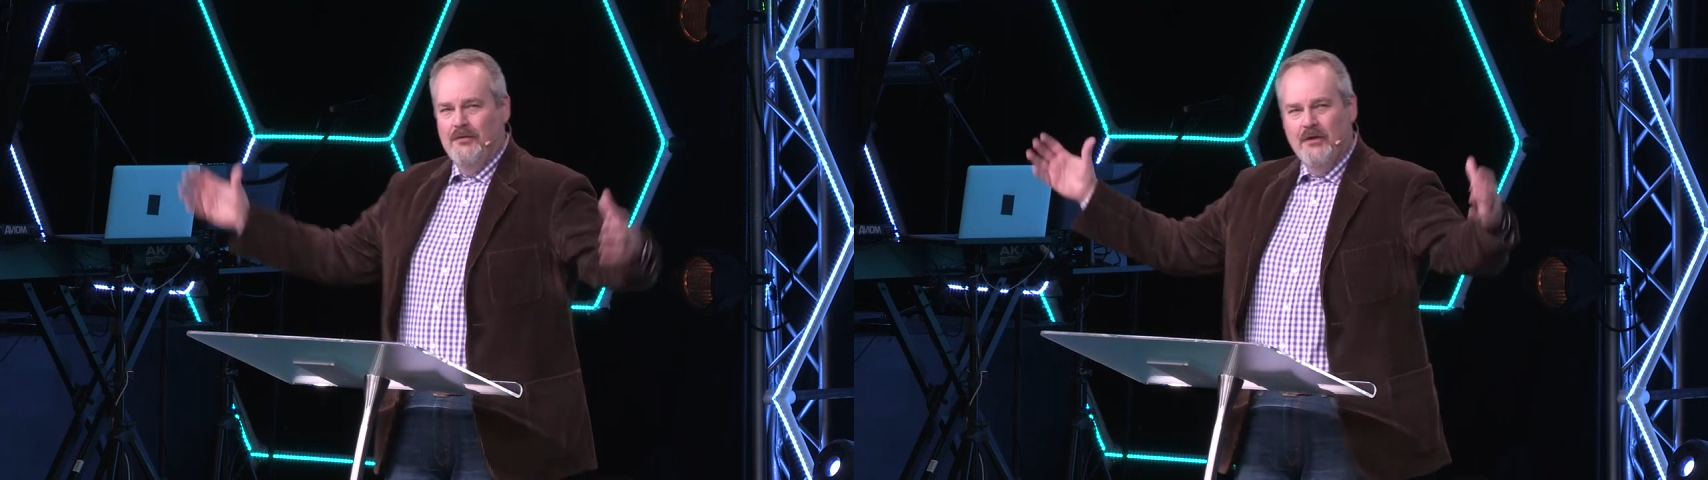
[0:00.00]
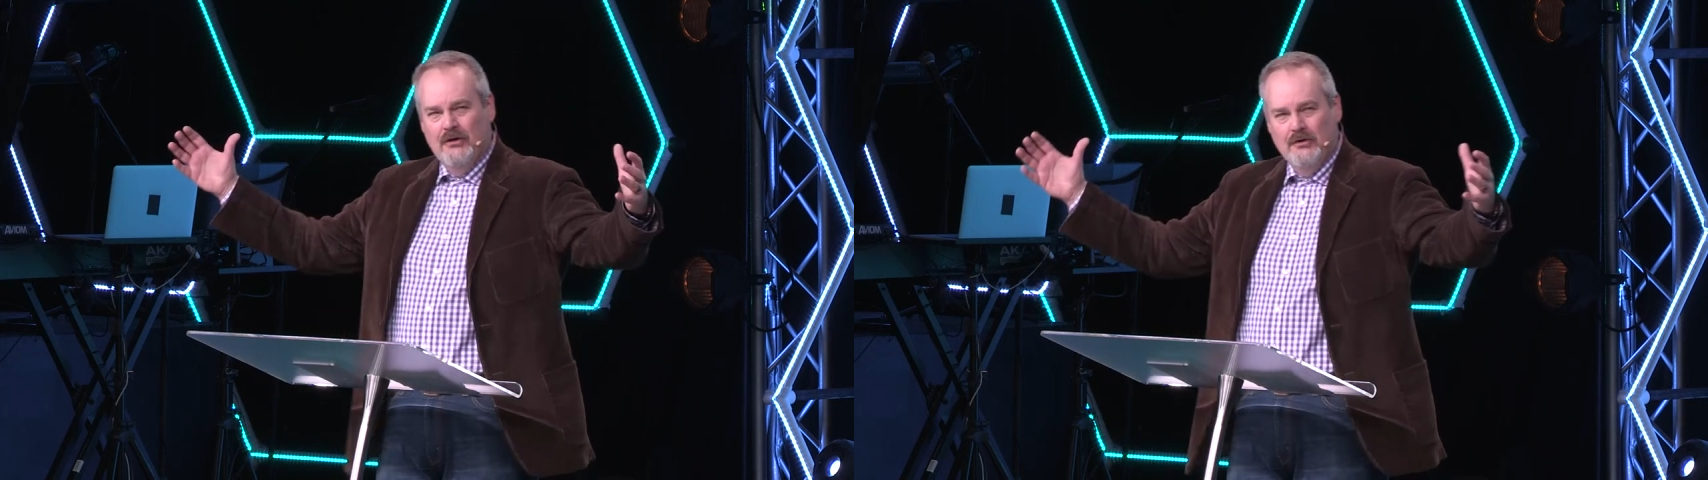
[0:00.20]

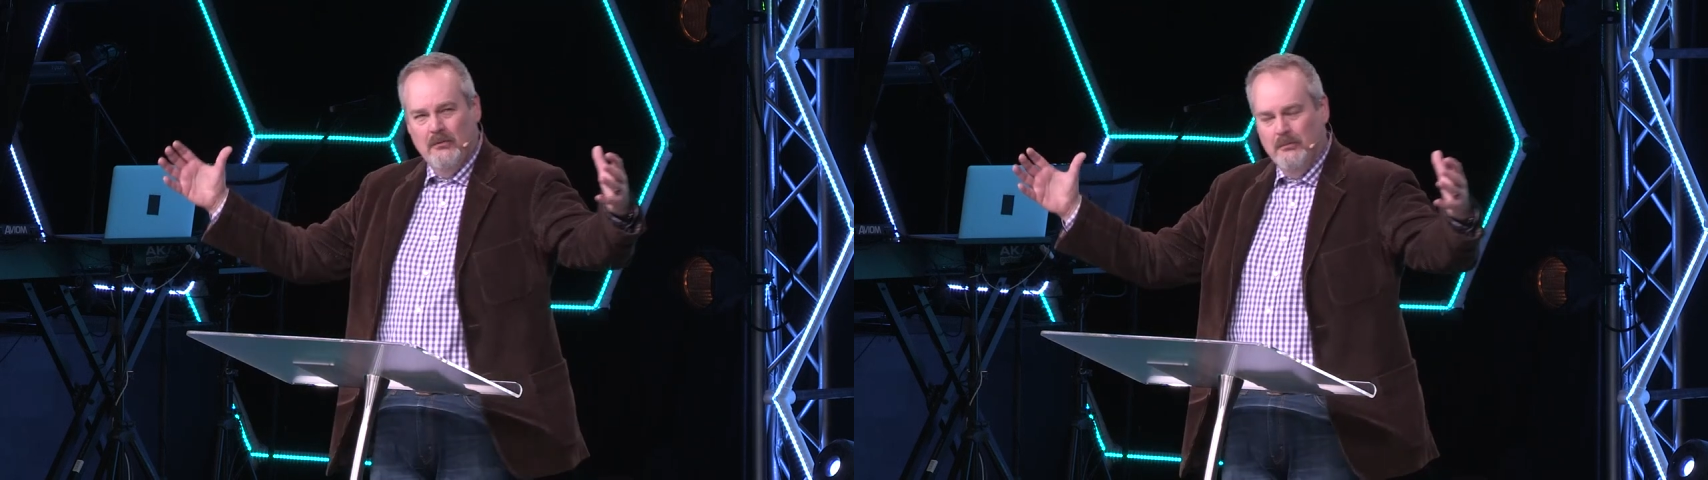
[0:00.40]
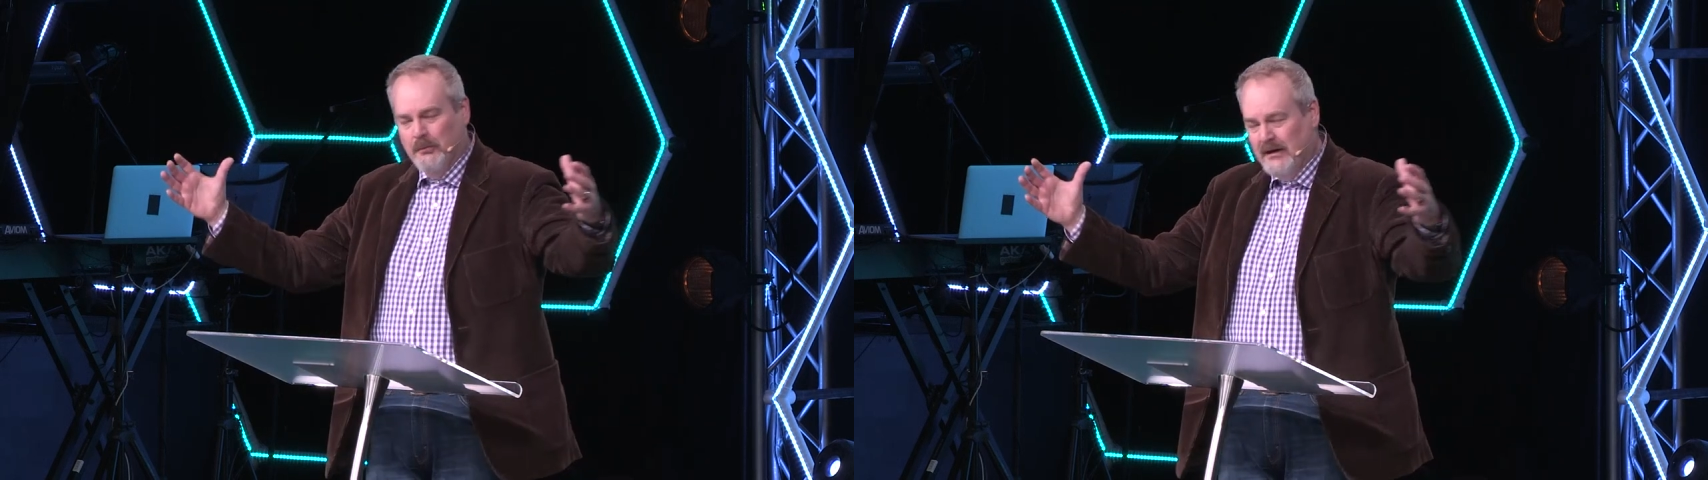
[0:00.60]
then
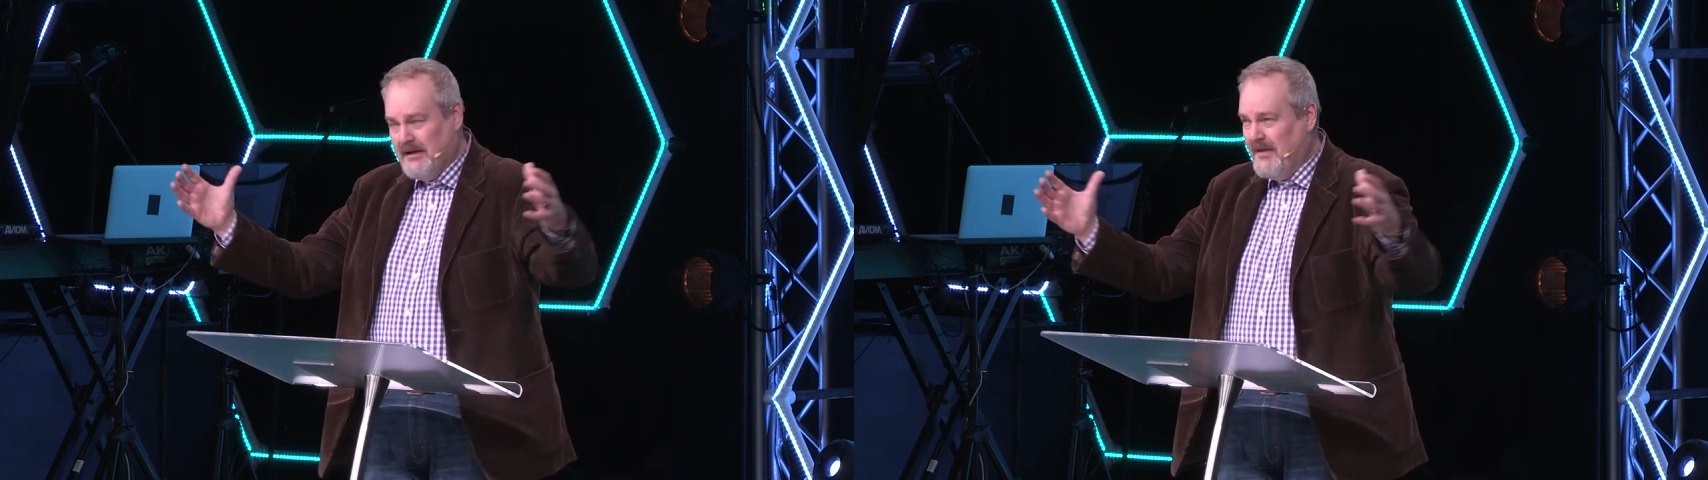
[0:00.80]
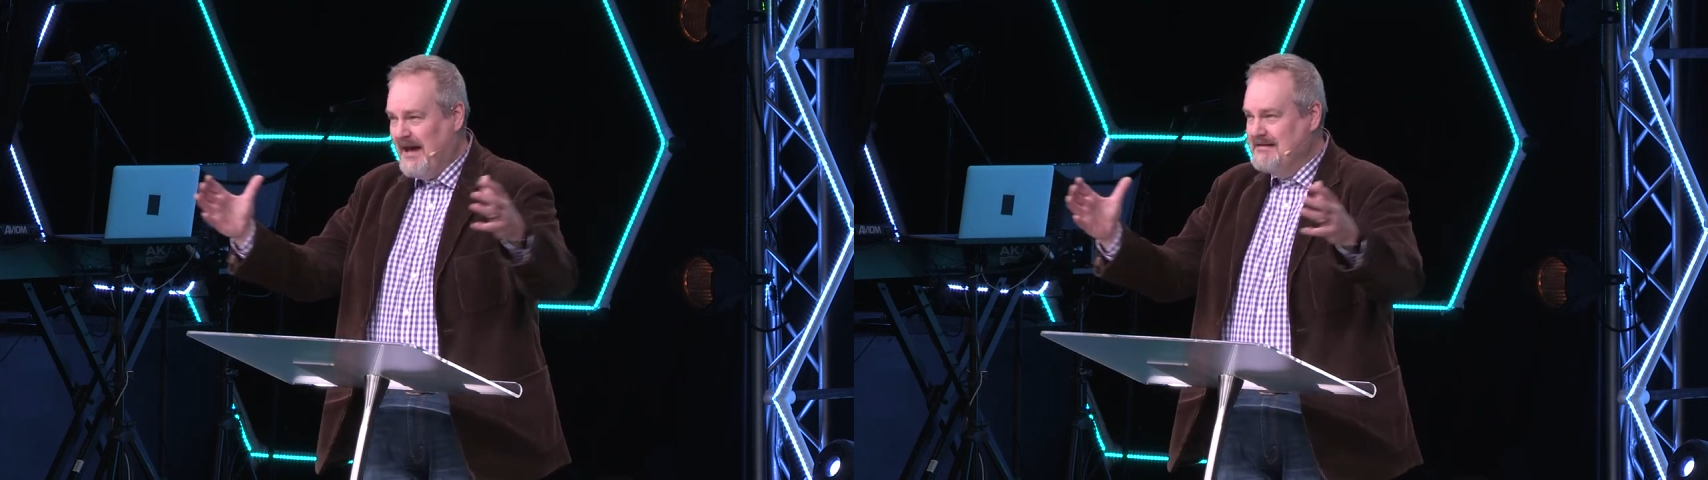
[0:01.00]
you
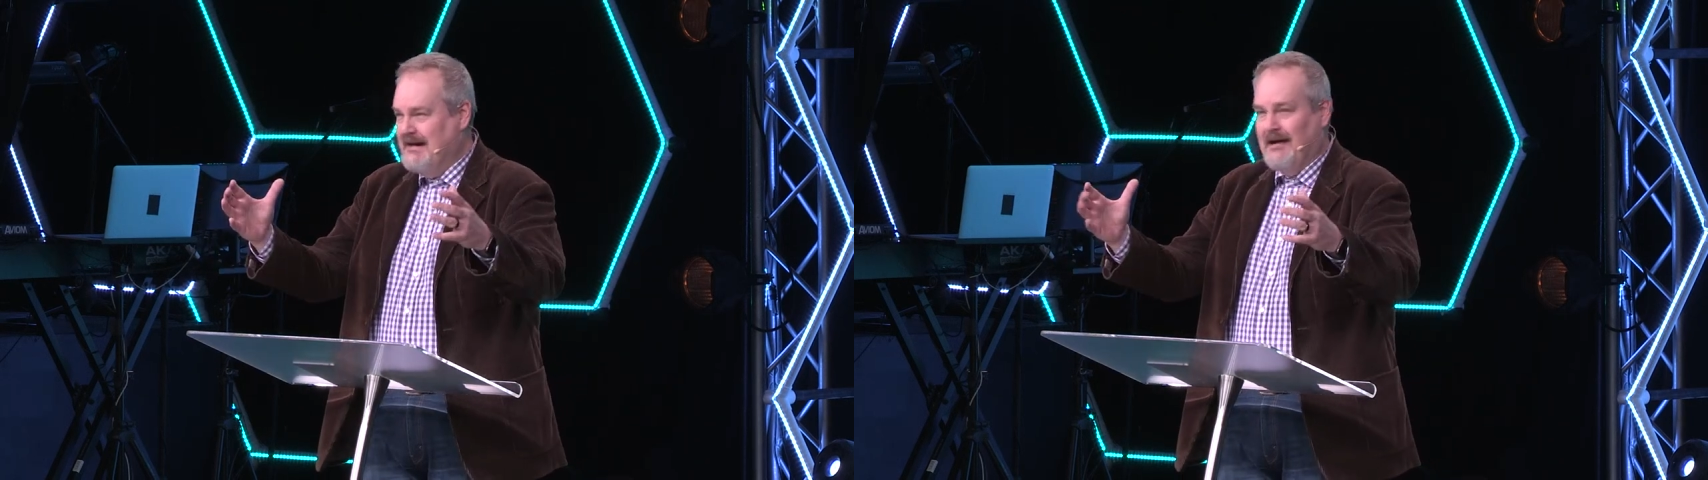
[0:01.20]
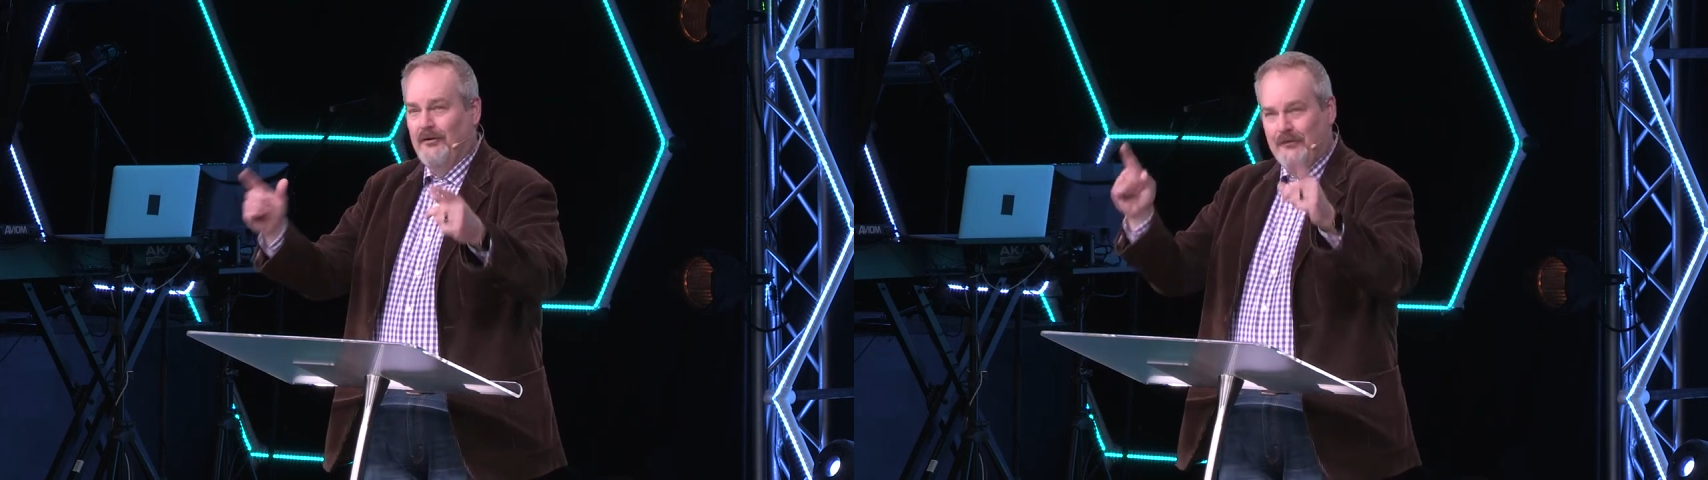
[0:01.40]
bring that
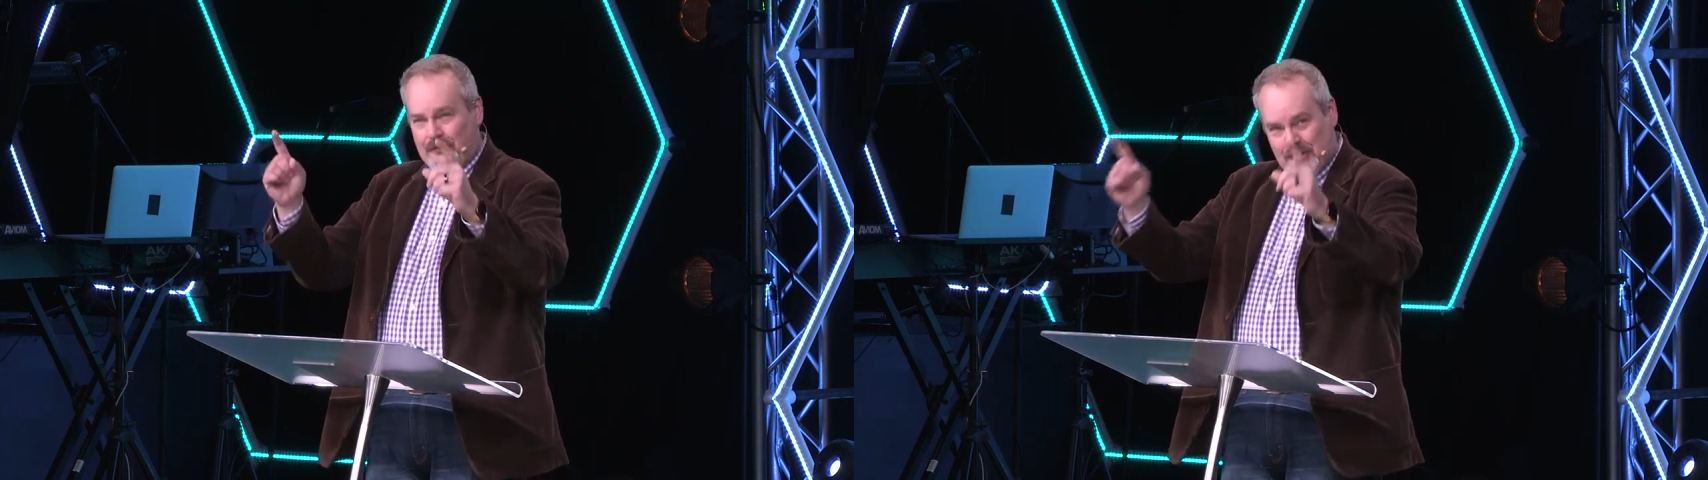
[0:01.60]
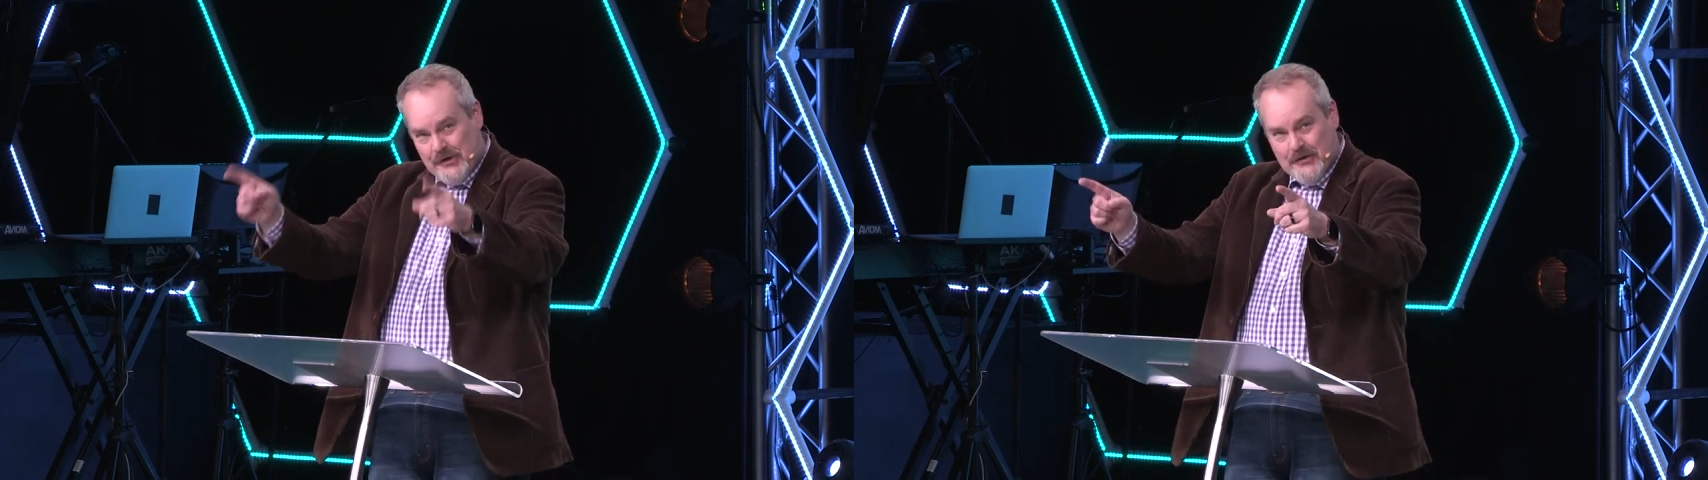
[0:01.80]
down
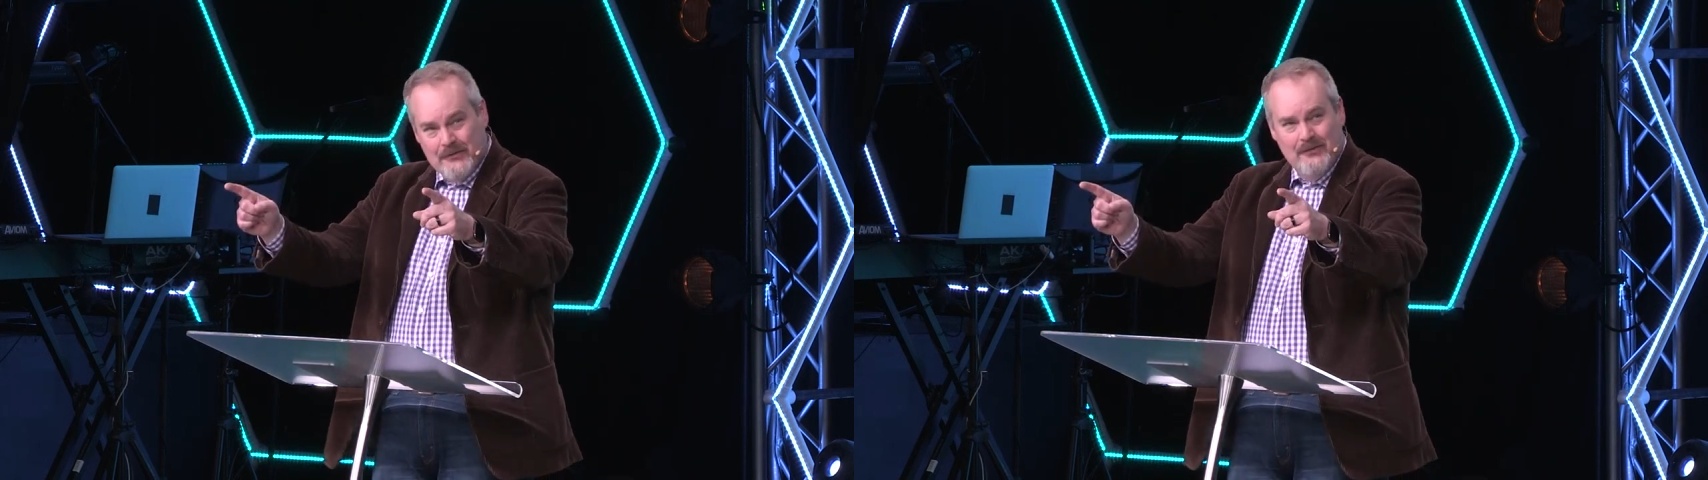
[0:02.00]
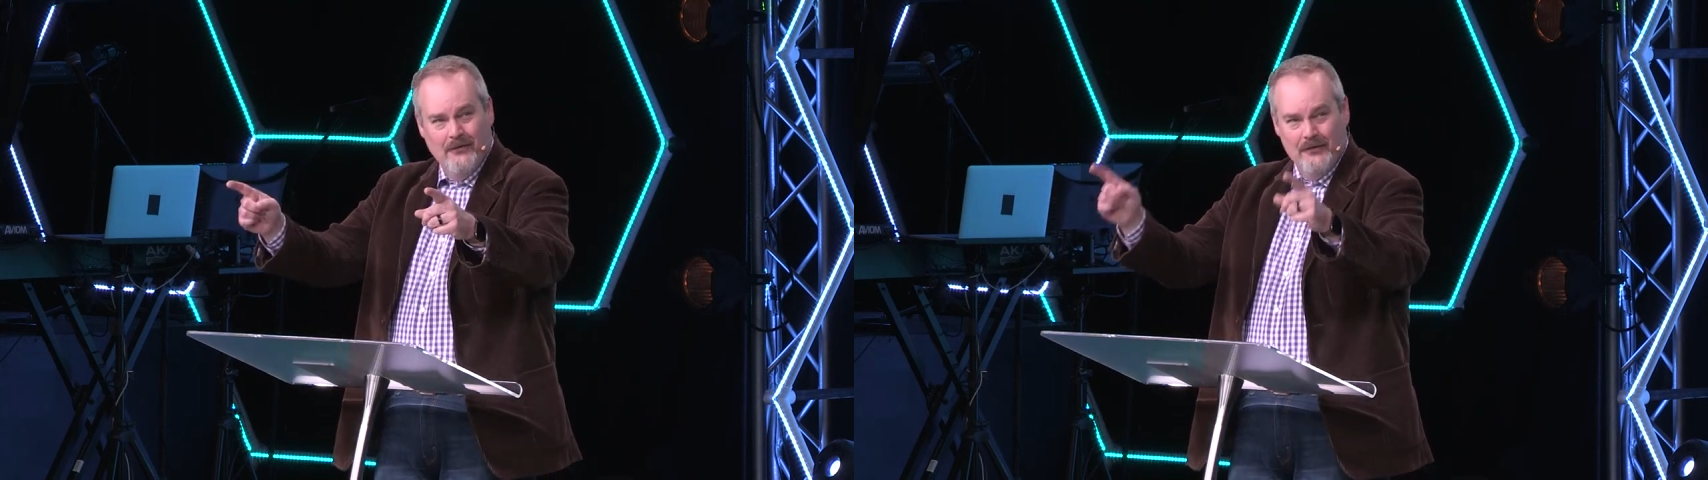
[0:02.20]
to you.